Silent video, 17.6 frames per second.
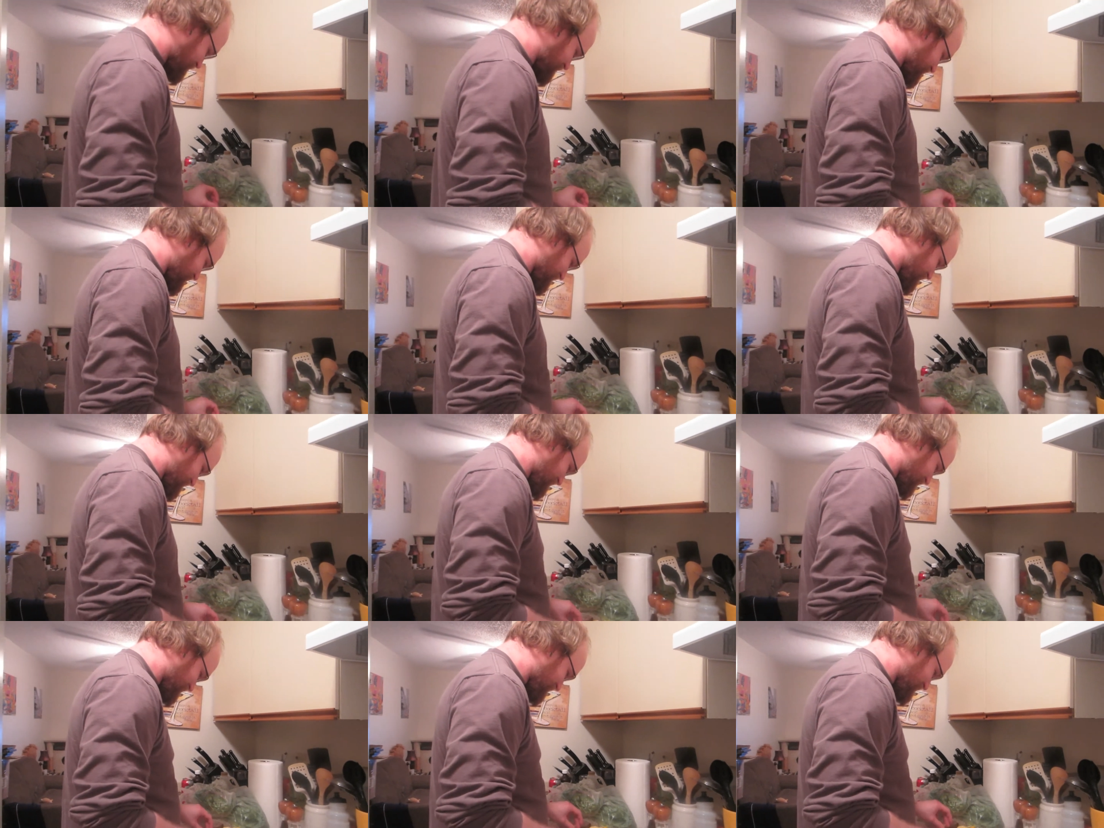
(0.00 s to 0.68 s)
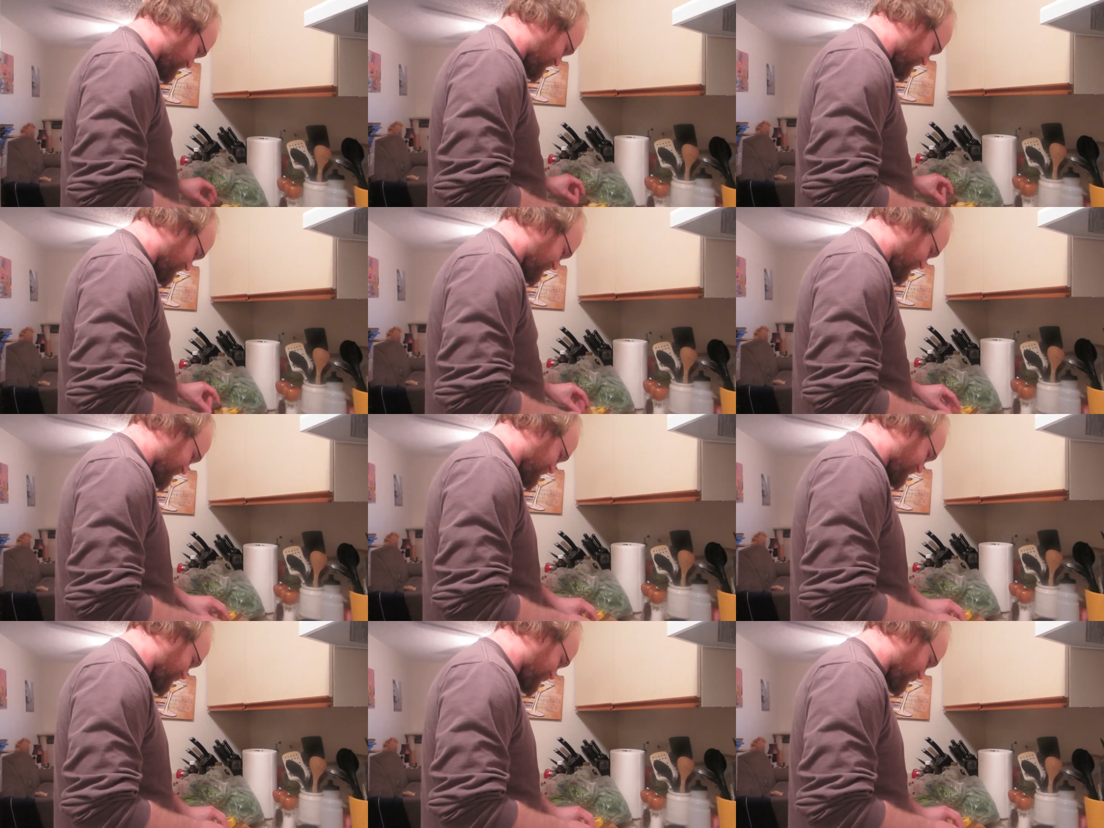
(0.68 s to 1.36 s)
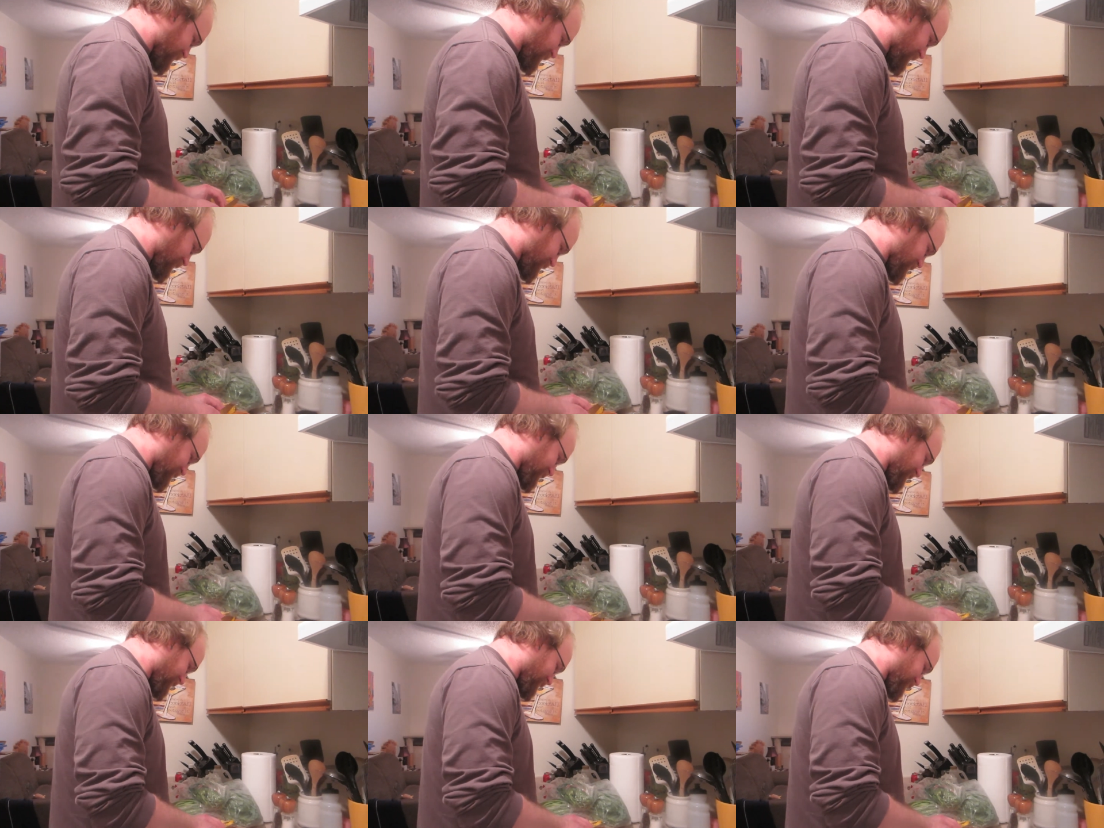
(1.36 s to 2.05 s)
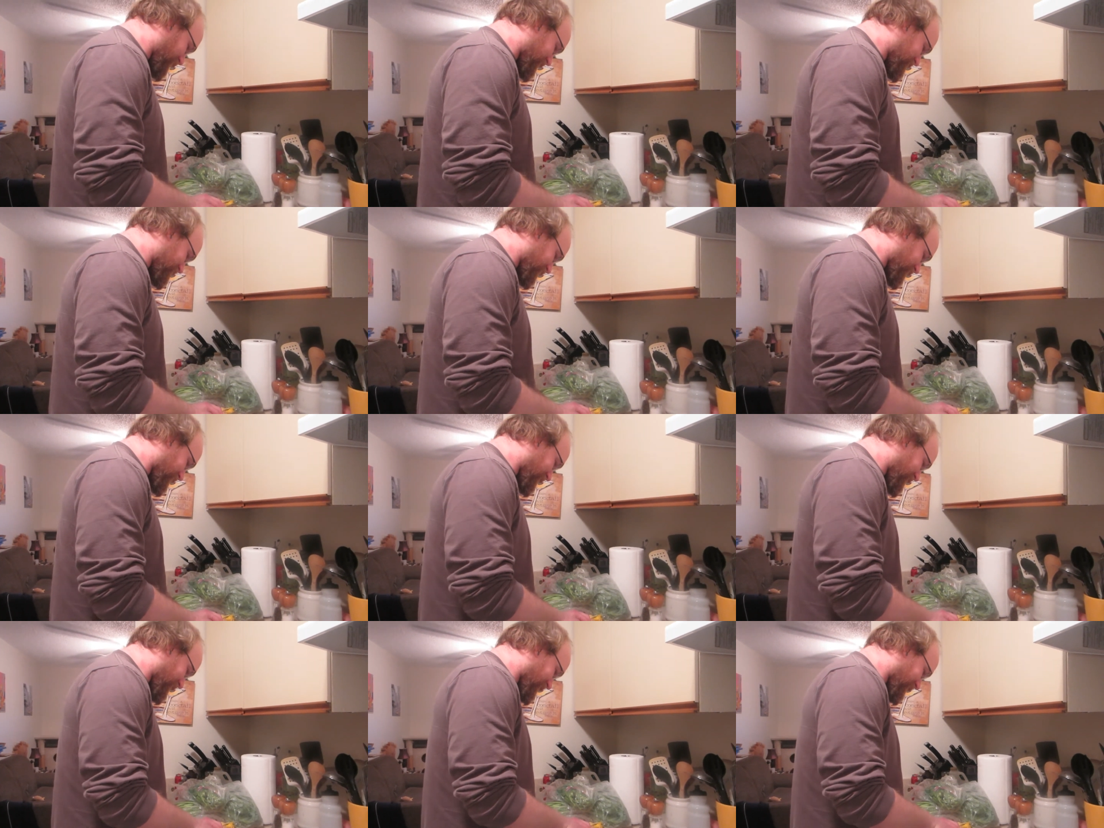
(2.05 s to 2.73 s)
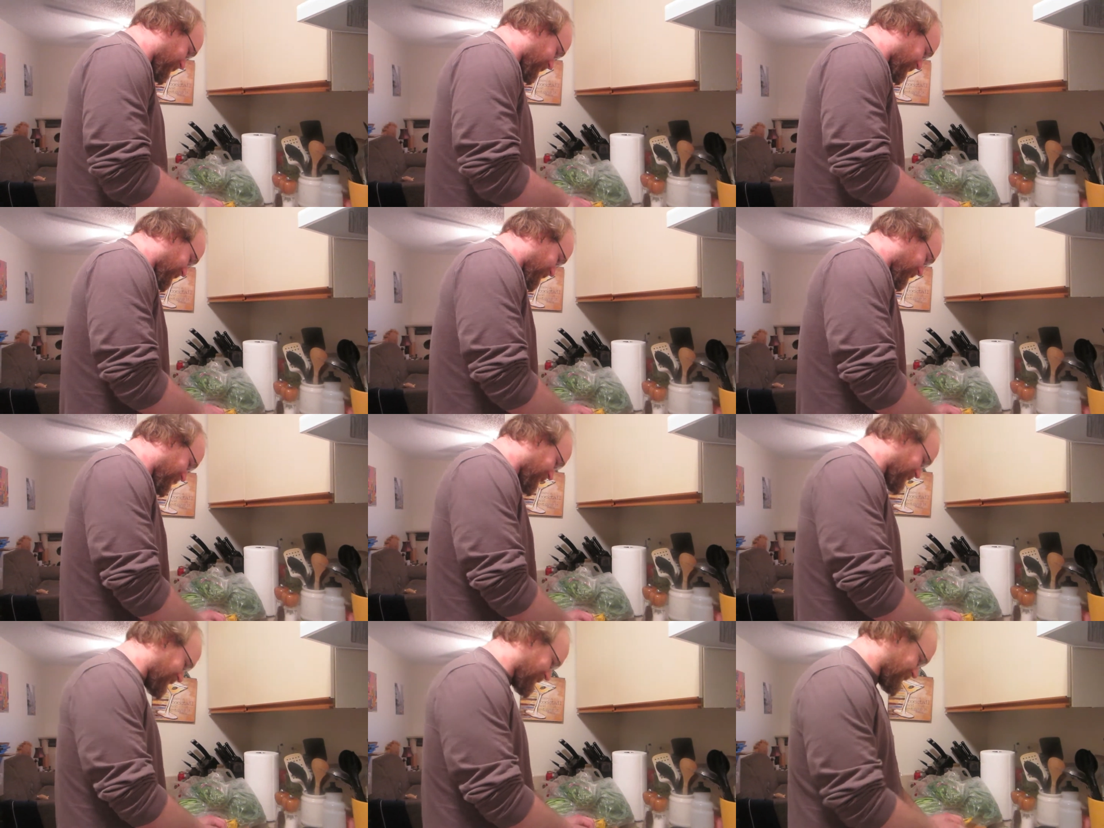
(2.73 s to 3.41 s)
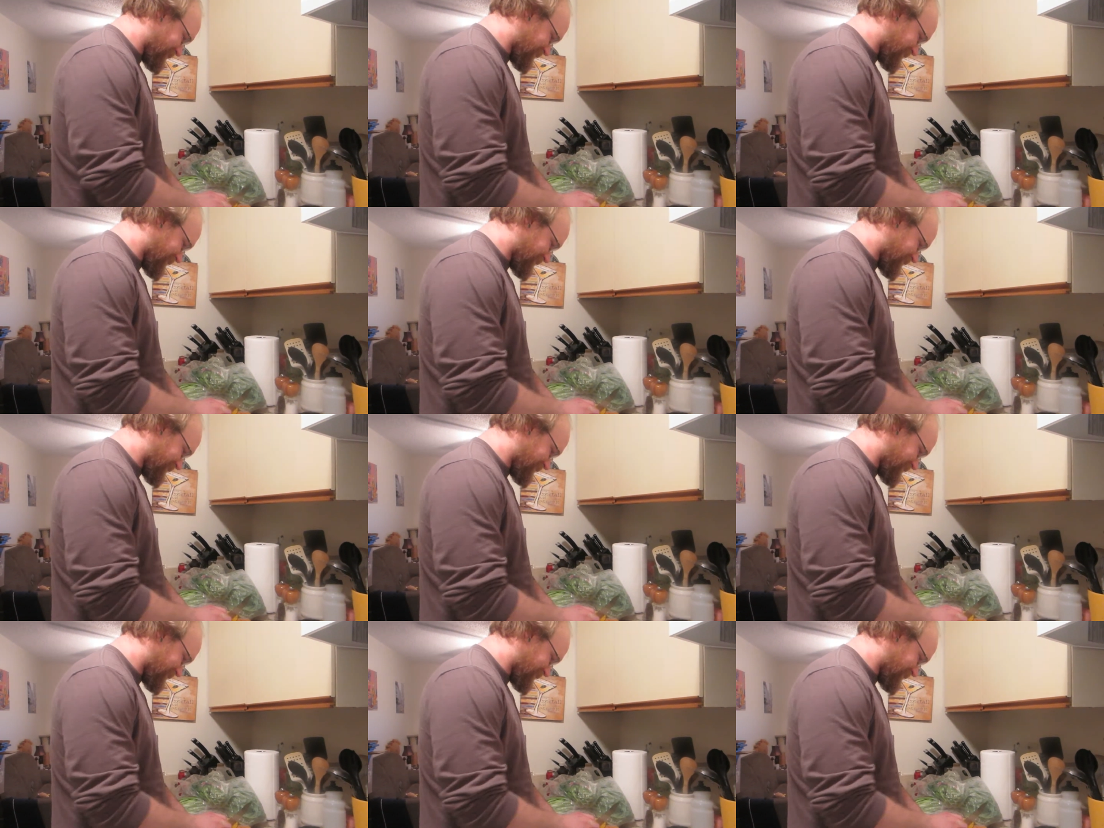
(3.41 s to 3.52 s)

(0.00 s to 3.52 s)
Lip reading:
(no speaker visible)